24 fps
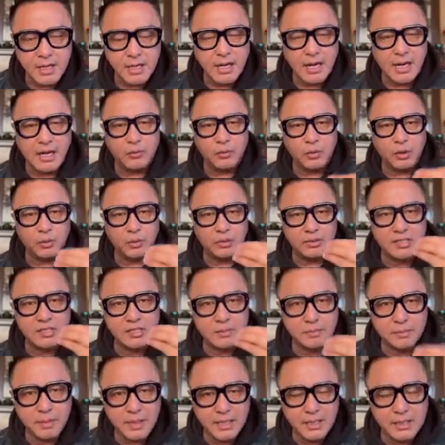And we will
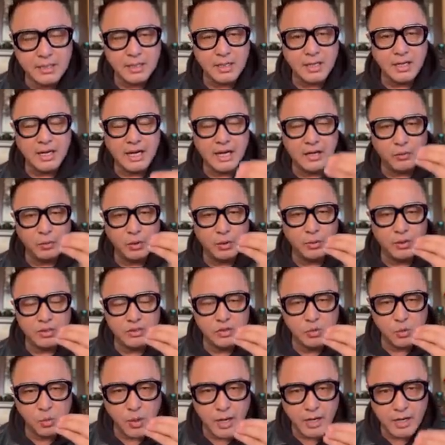speak. And we will
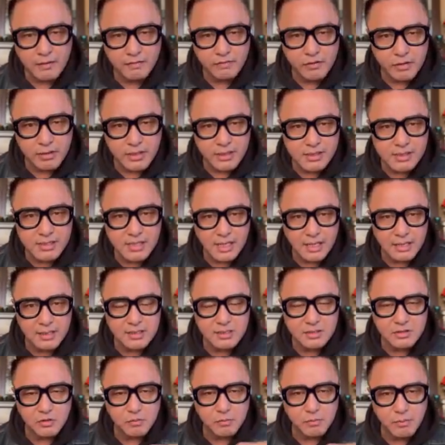do whatever it takes
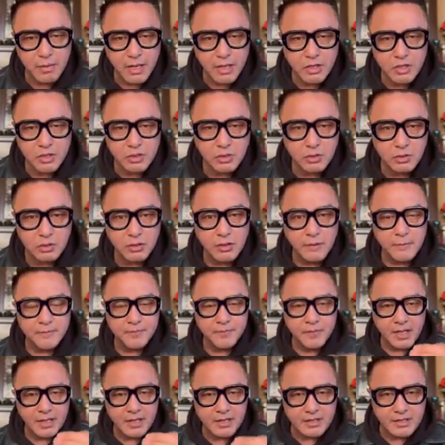to make sure
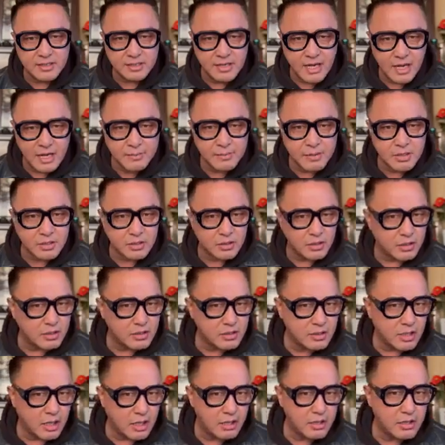his name is not
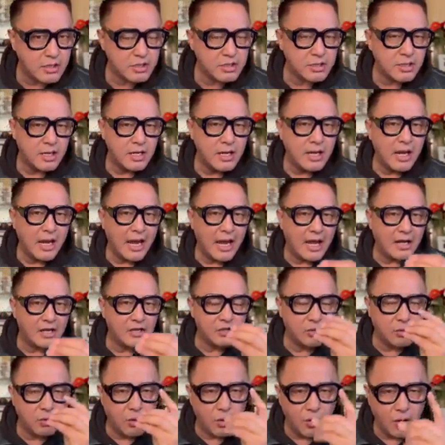tarnished. And
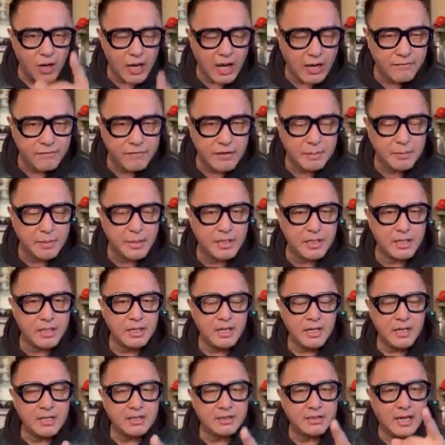to
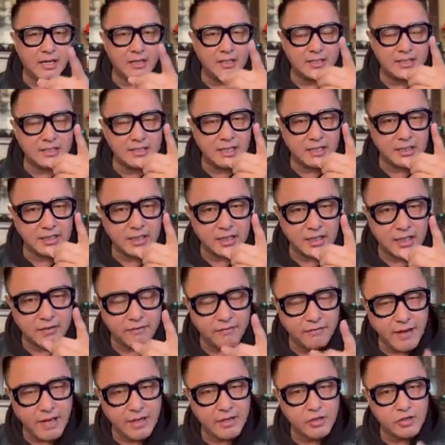everybody that is taking
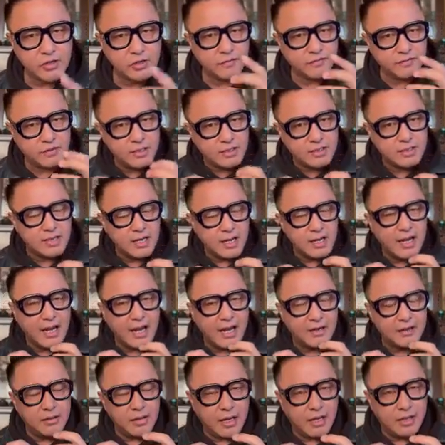advantage of this
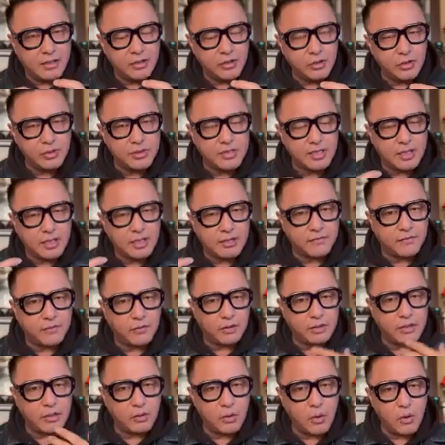and using it for
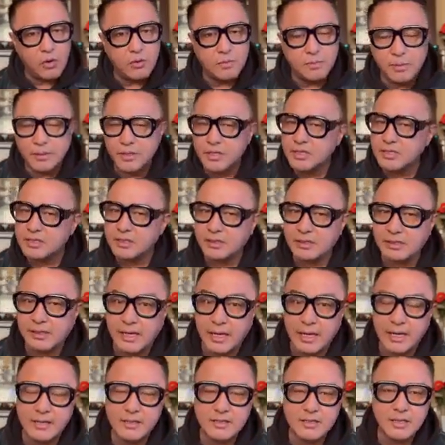their own personal
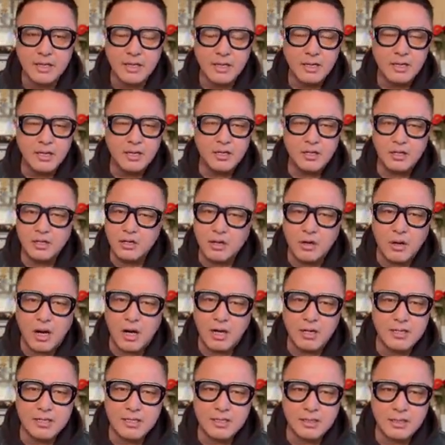gains, you know,
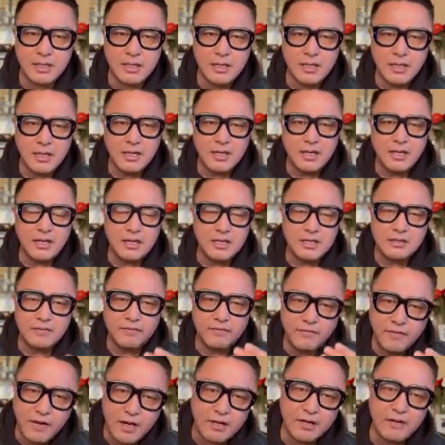honestly, it is
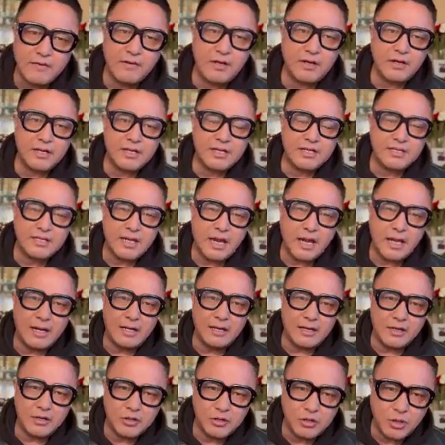very, very sad
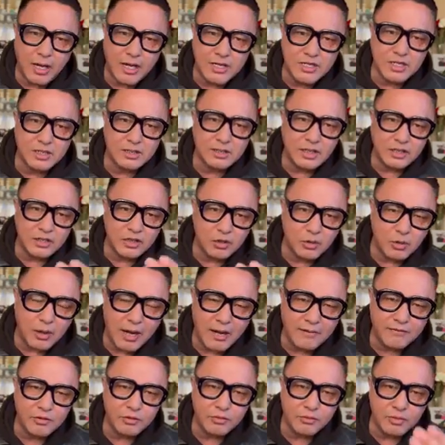and tragic that you
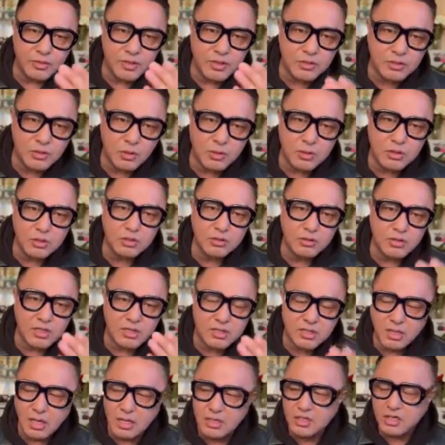have to resort to
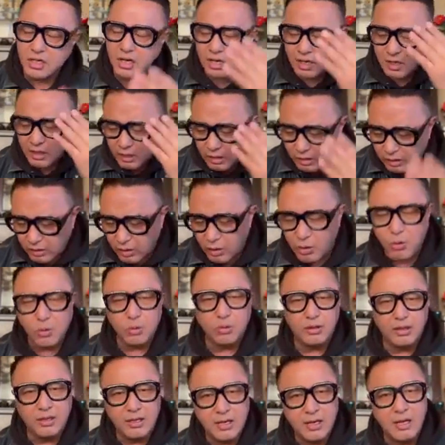such
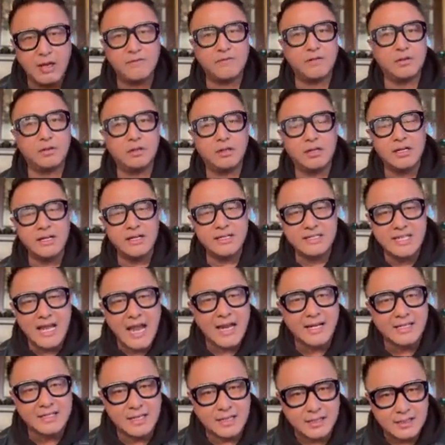low-level
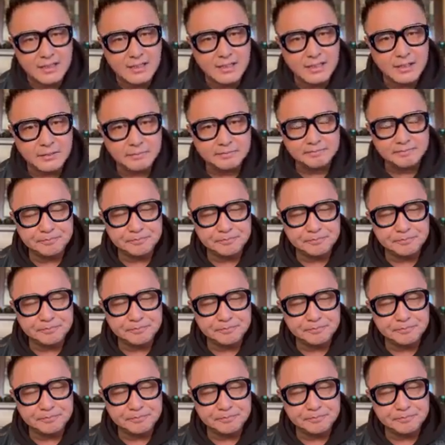tactics.